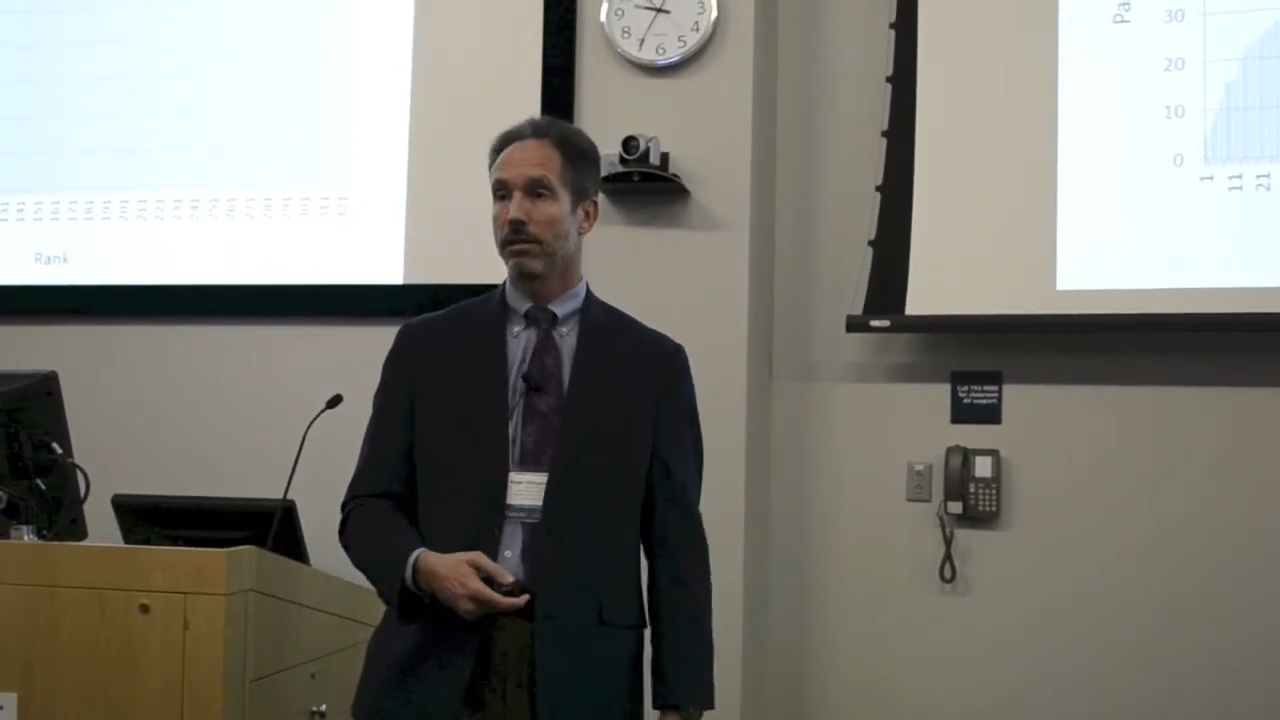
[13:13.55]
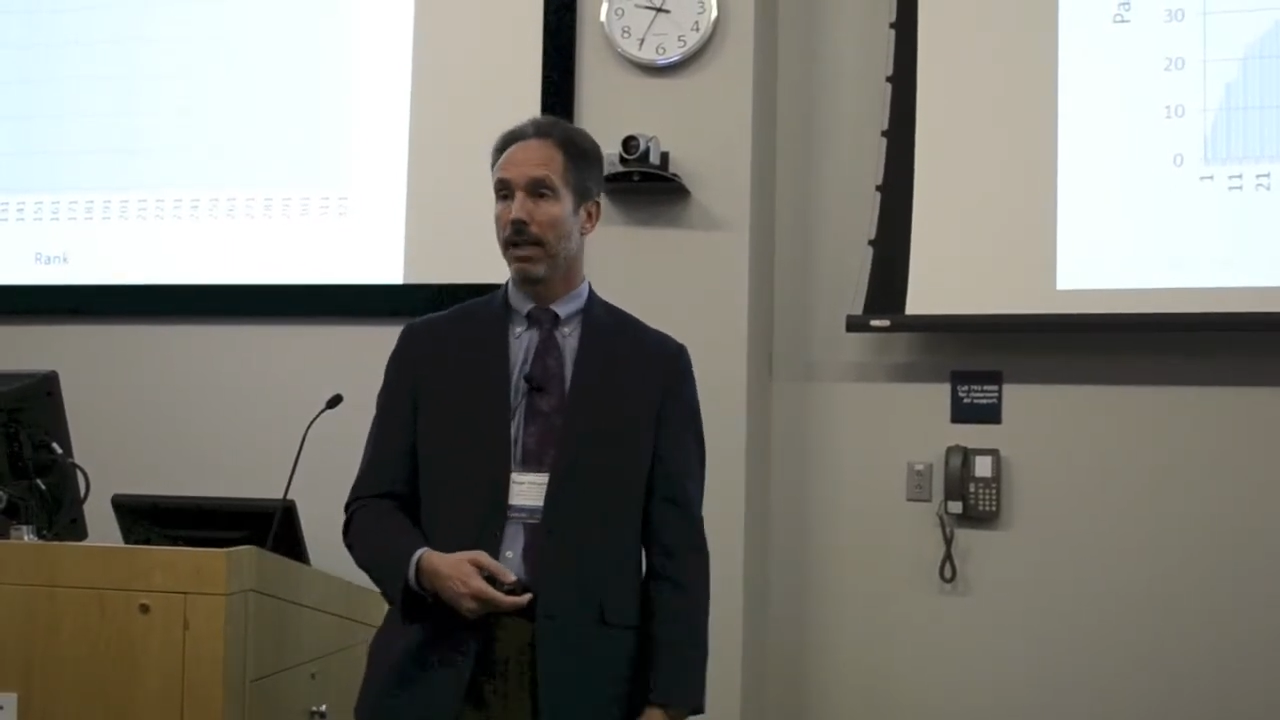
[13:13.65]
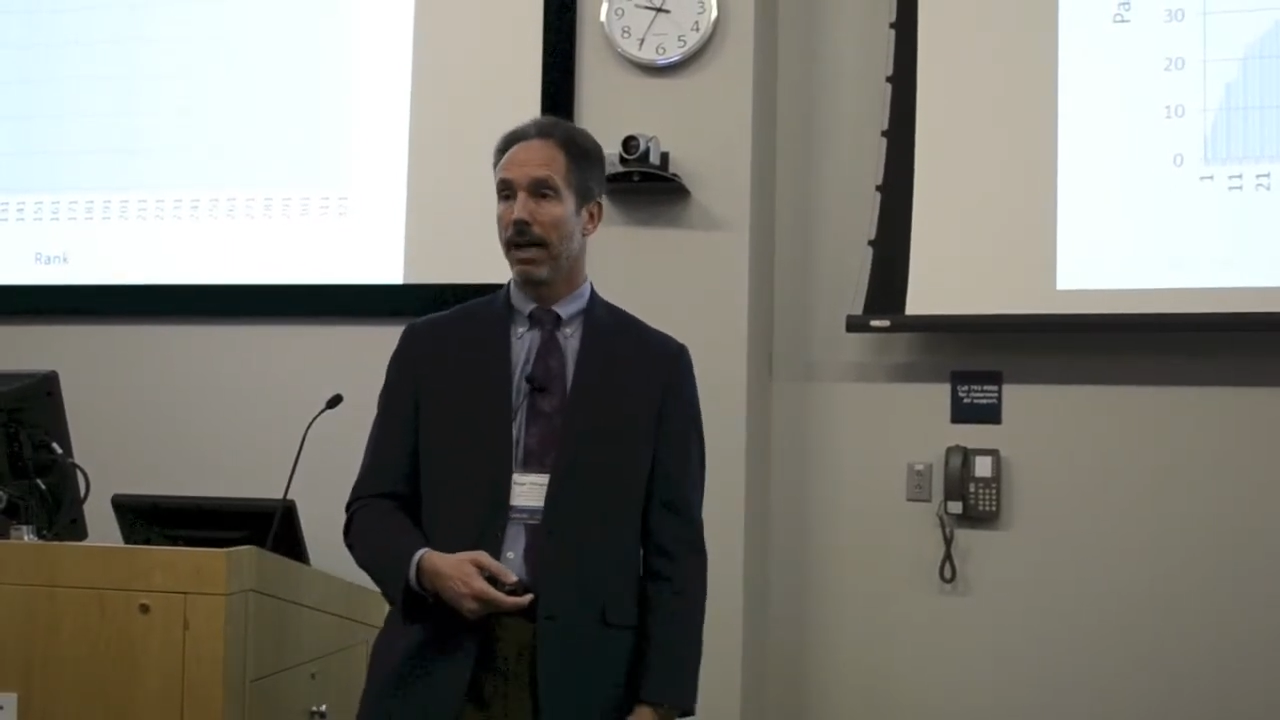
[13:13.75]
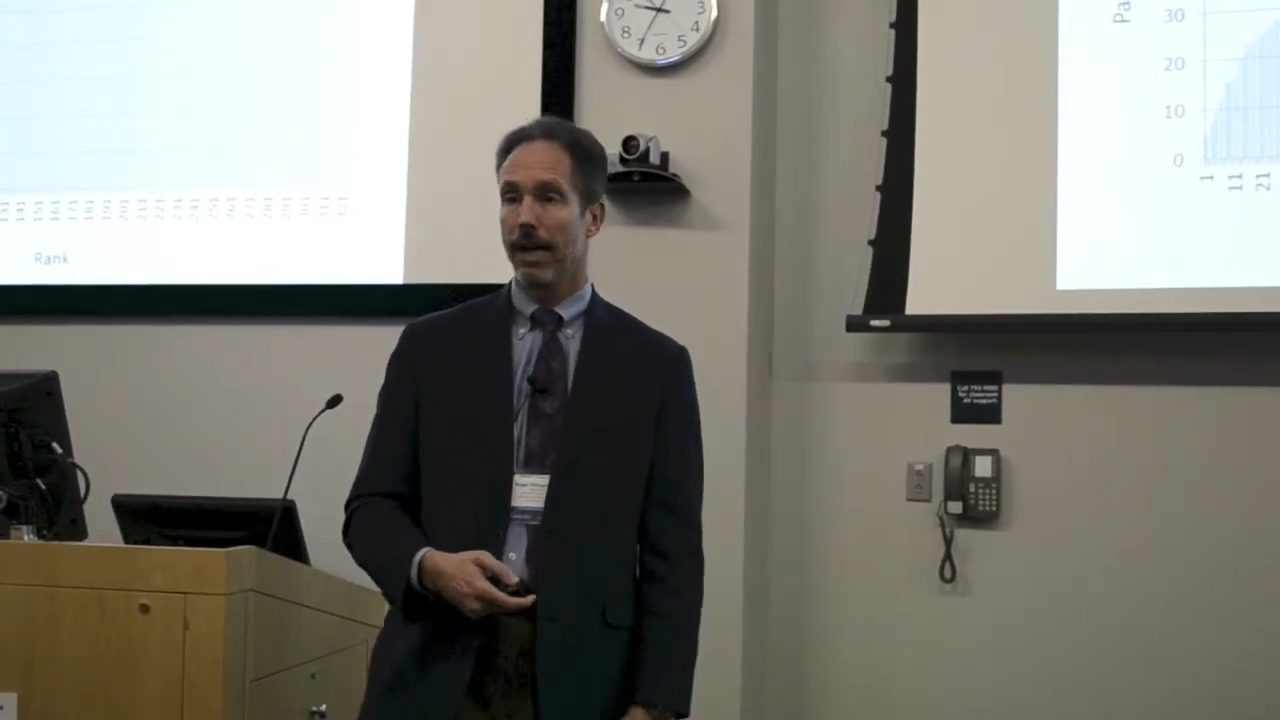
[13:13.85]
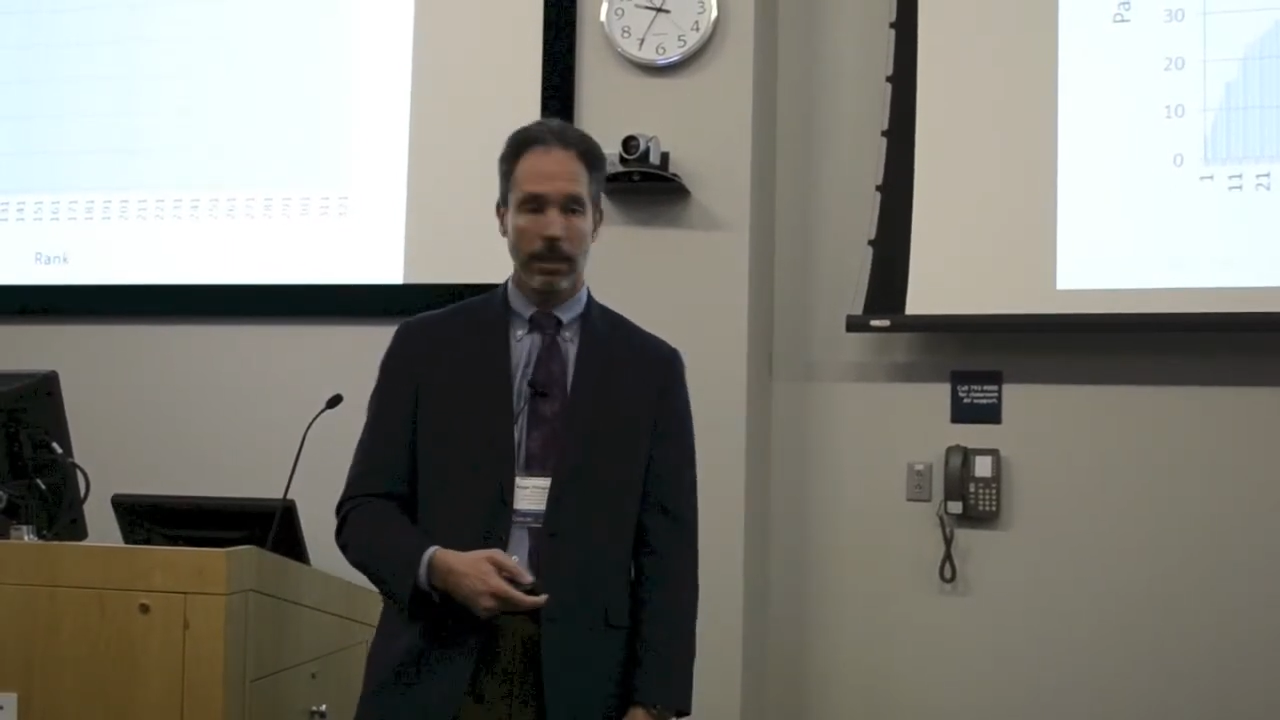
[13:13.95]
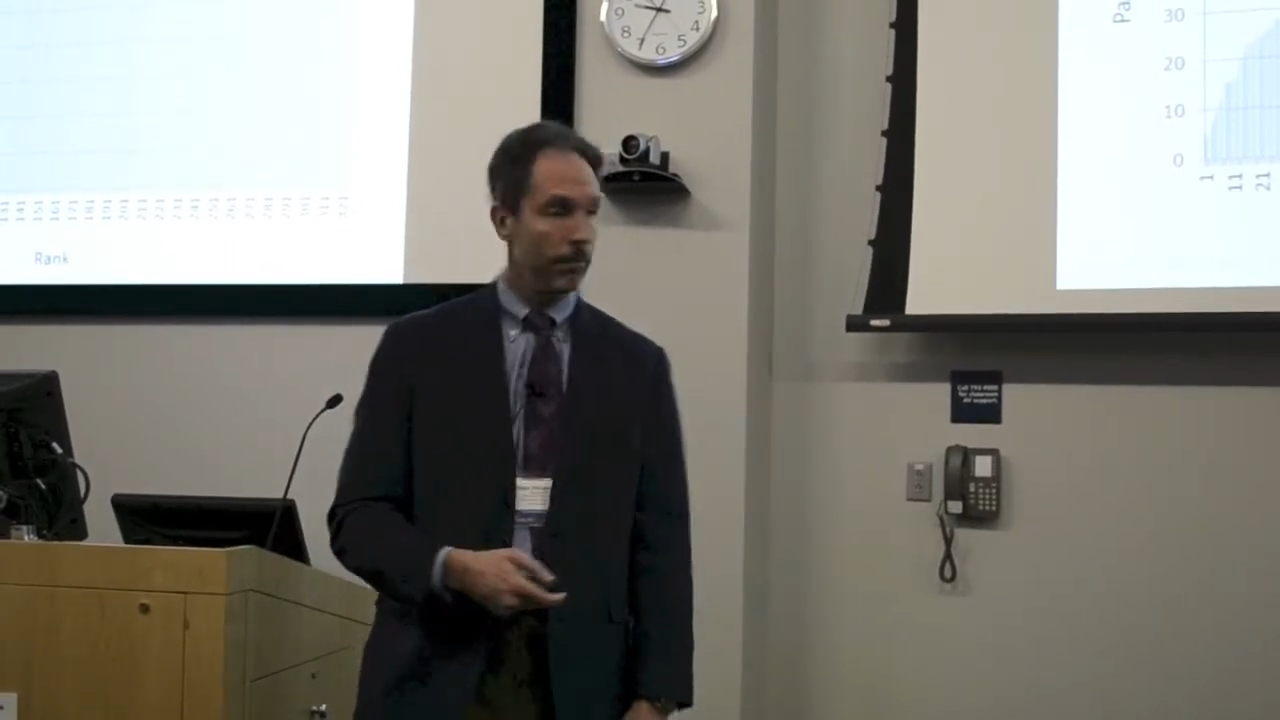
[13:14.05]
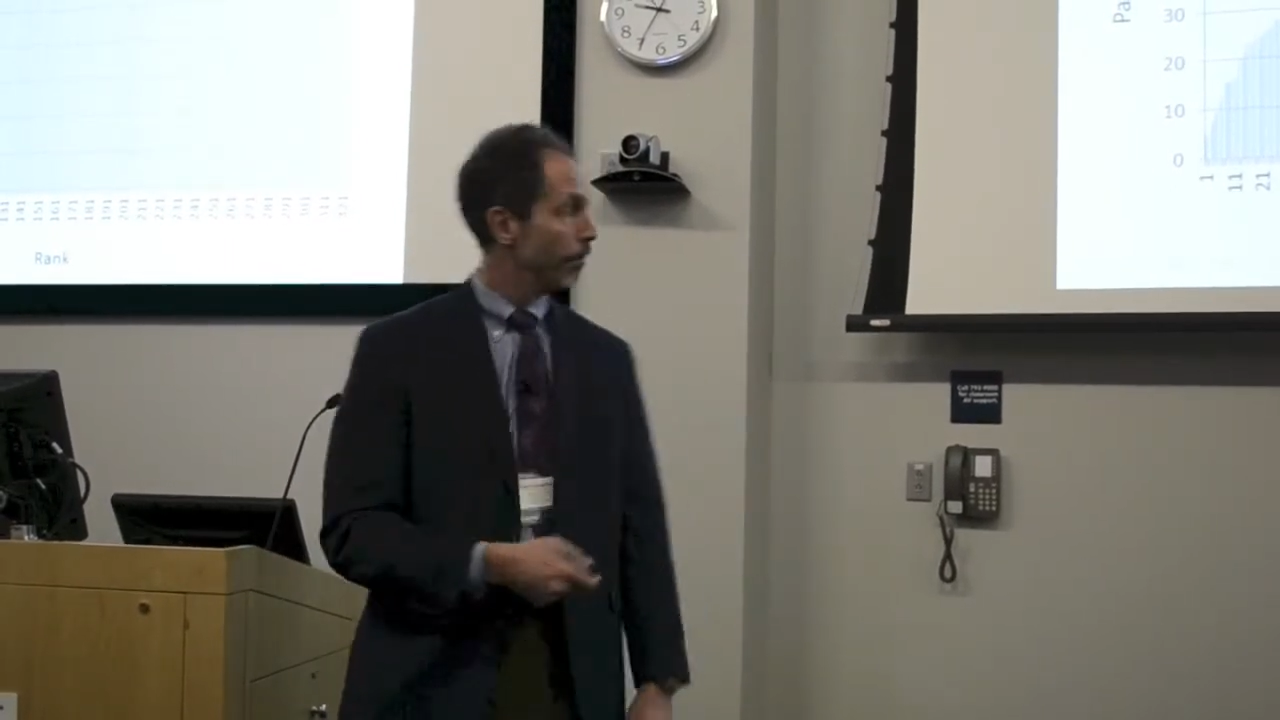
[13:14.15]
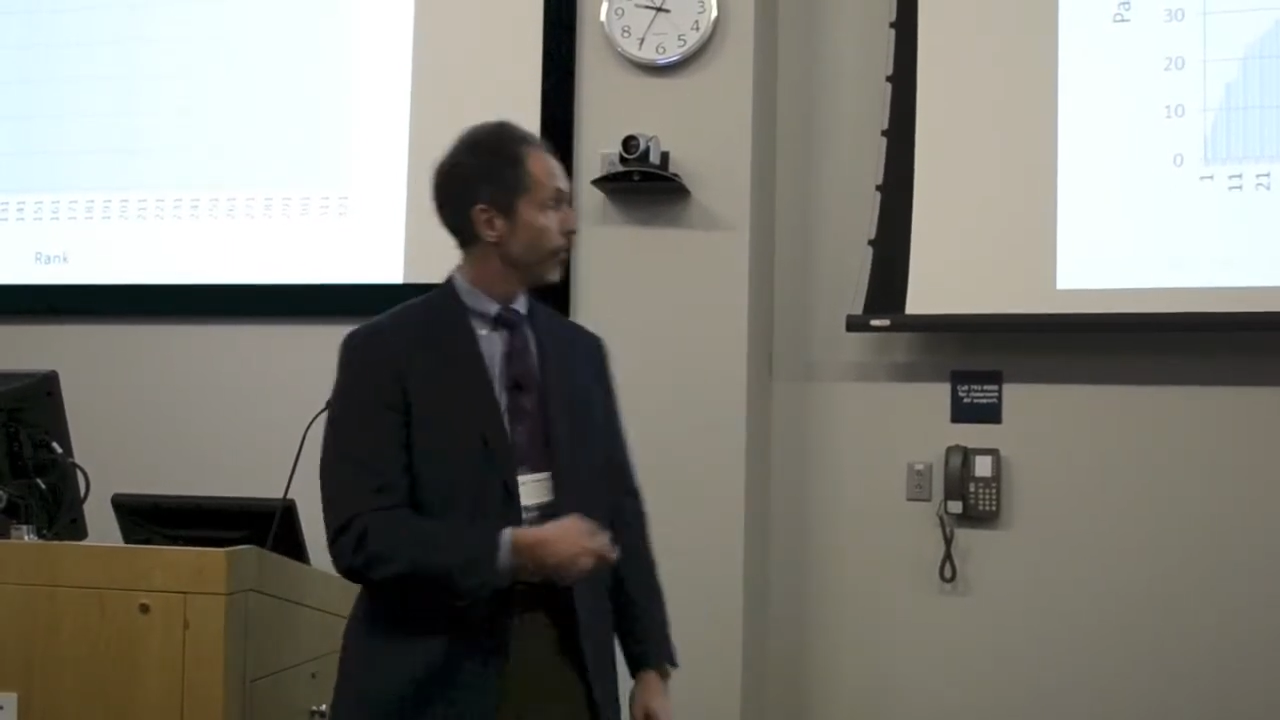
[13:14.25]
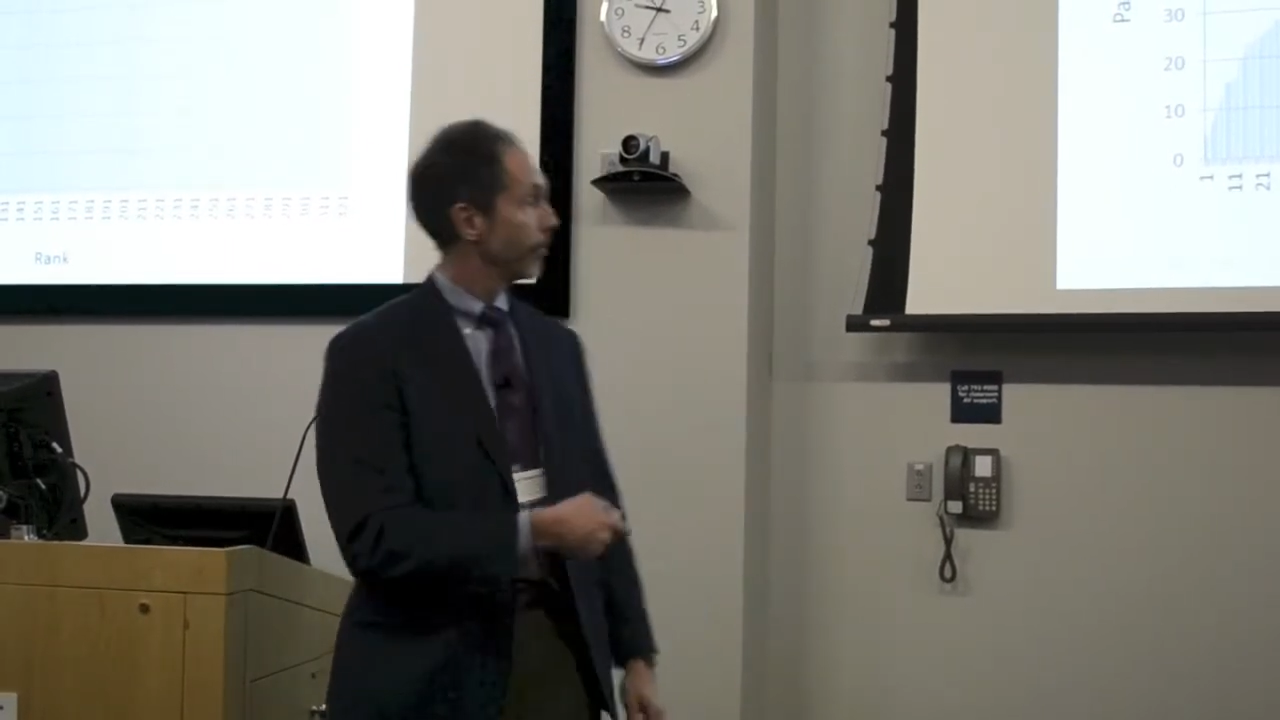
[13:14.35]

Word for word: slide,